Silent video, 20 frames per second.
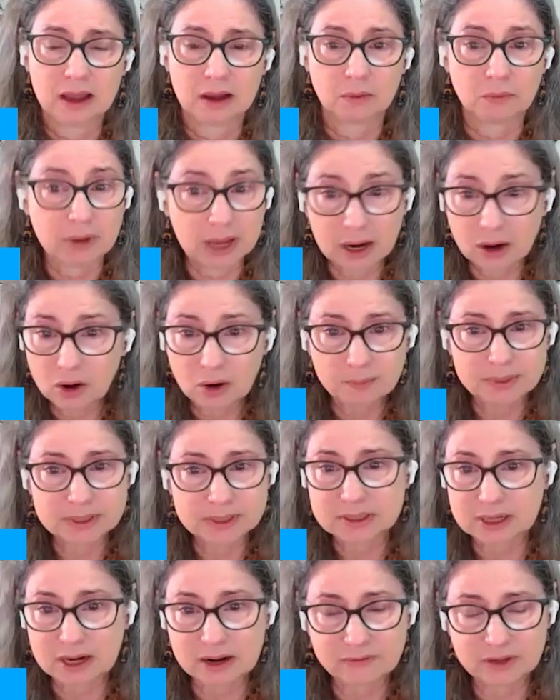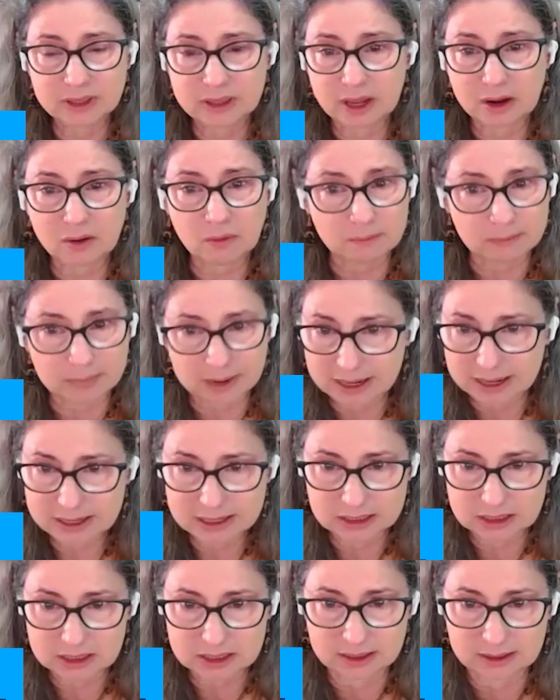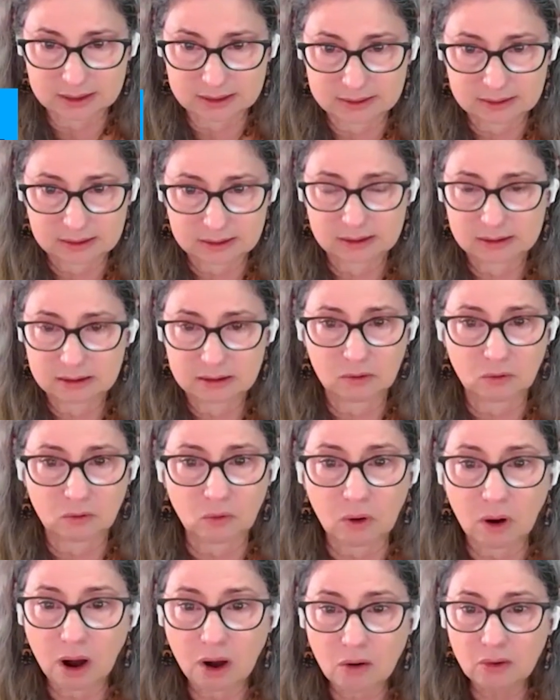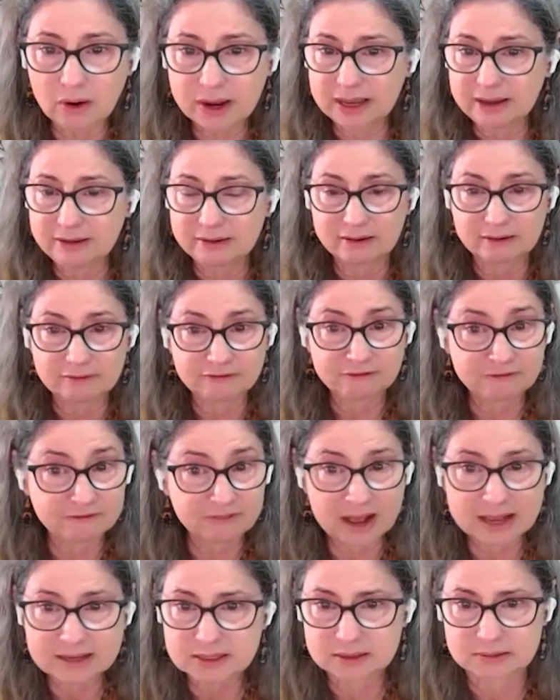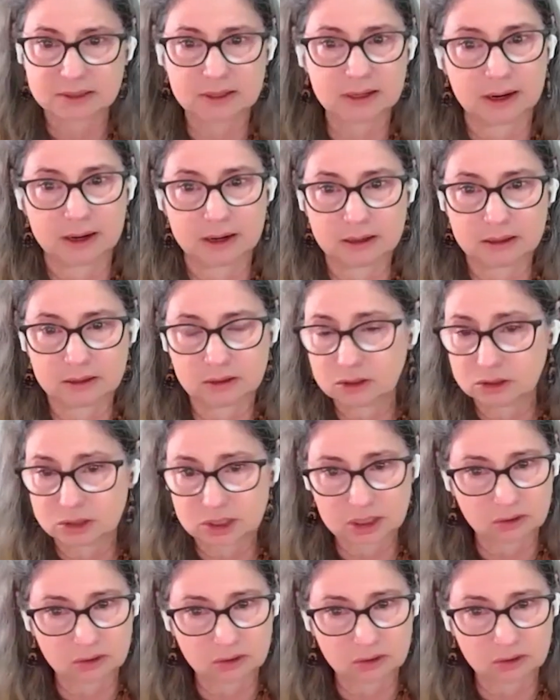we are observing the humanity walking faster to the